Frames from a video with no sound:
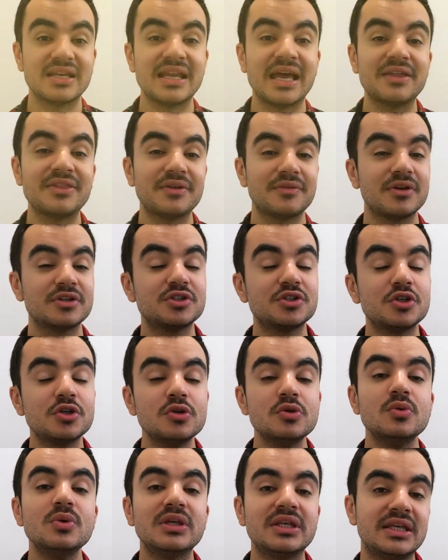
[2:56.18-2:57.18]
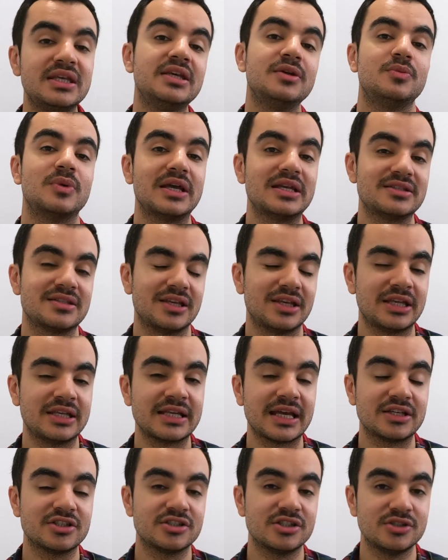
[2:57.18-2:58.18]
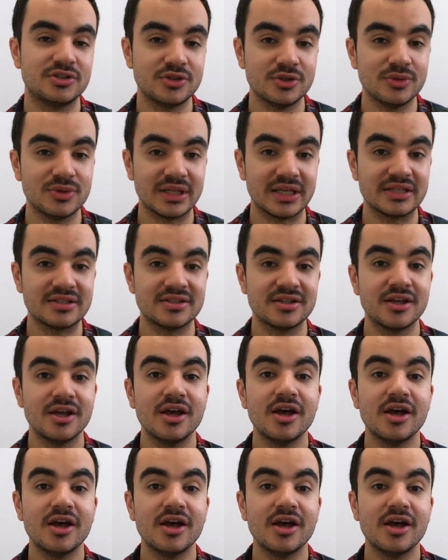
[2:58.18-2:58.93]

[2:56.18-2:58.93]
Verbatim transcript: Now, there are two key ways that you can actually do this.